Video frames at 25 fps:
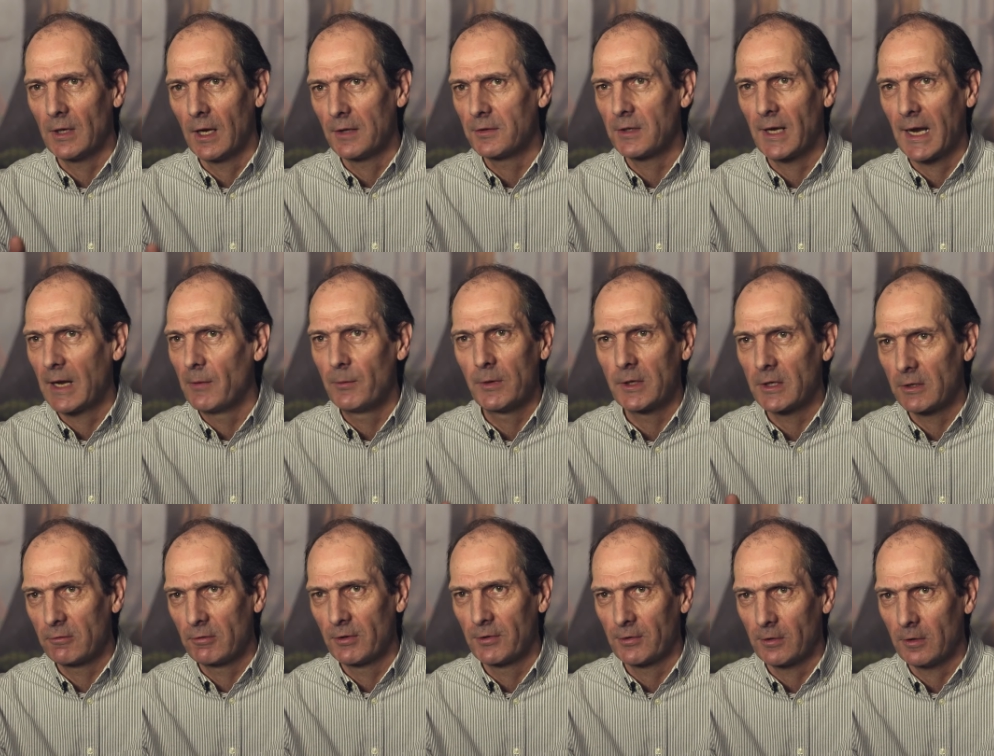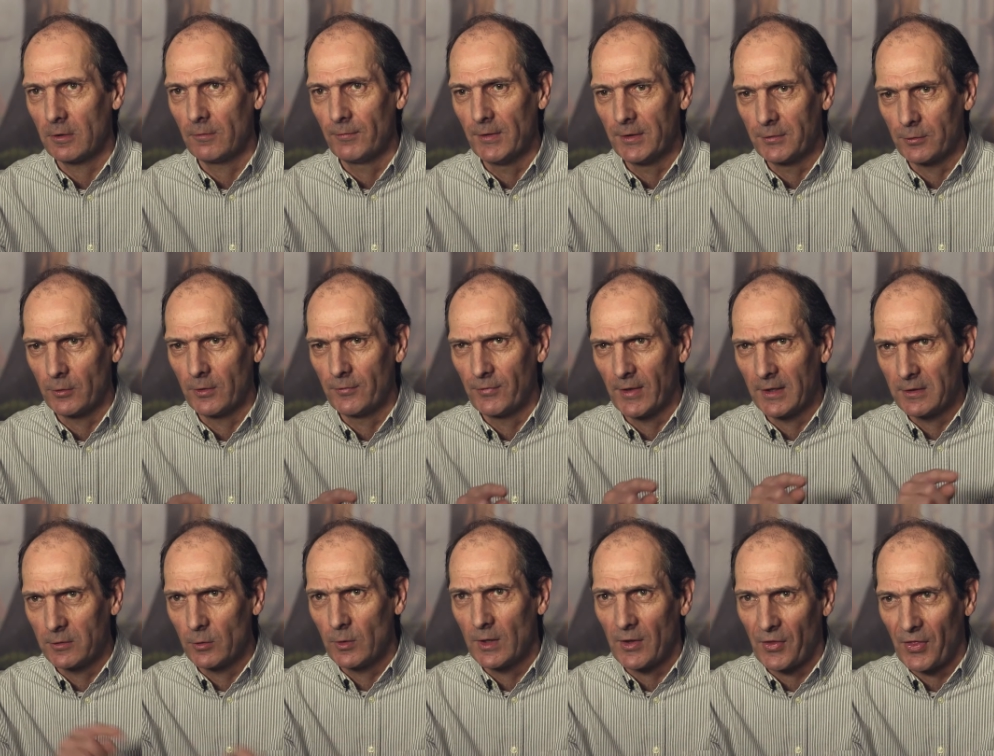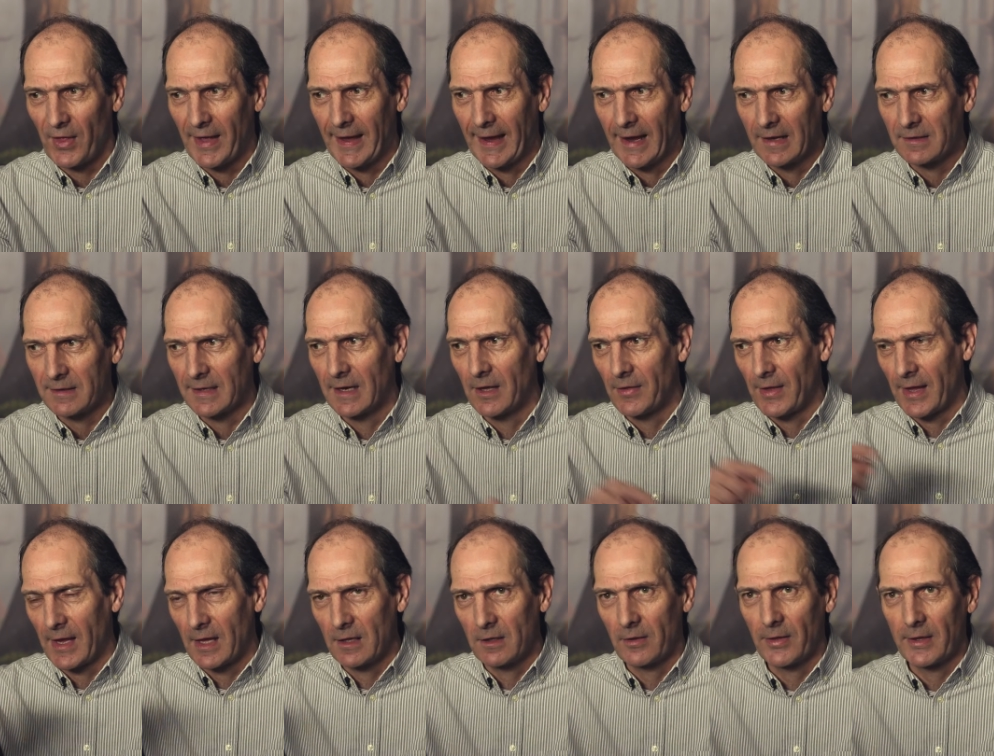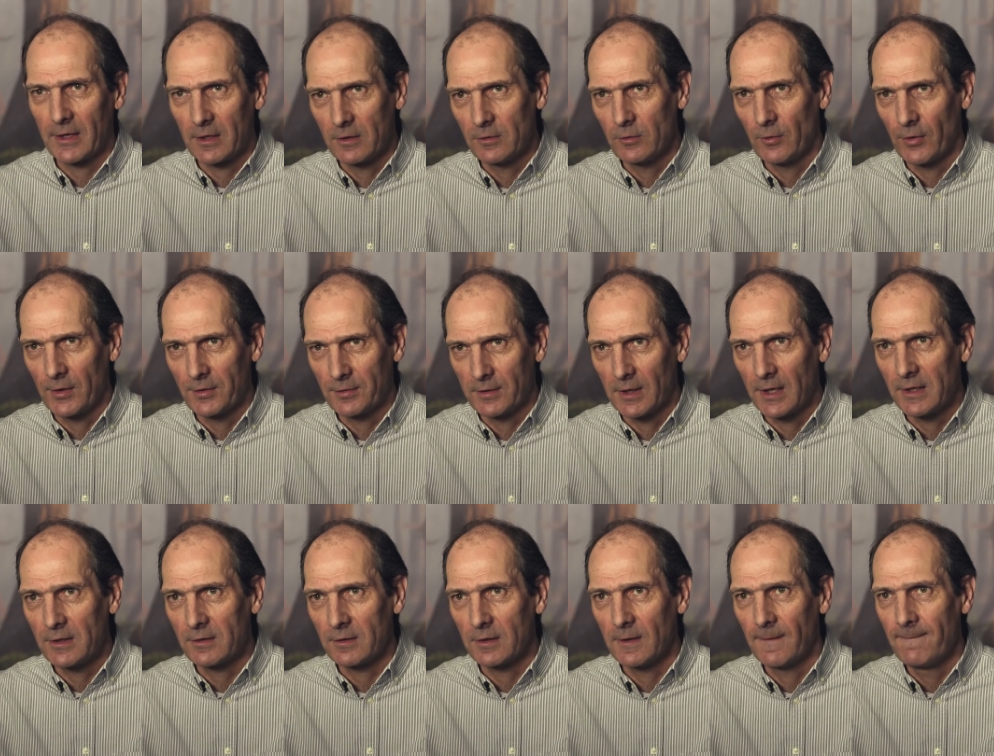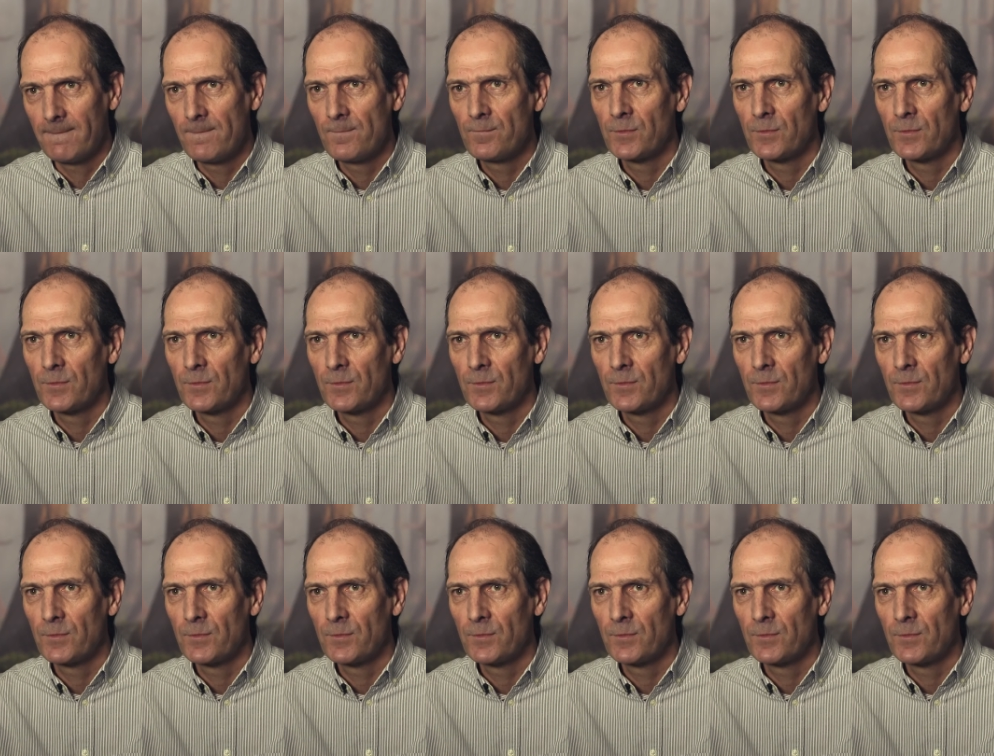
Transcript: I don't know how we're going to resolve this. Well, if they're doing that, how the hell are they going to do this later?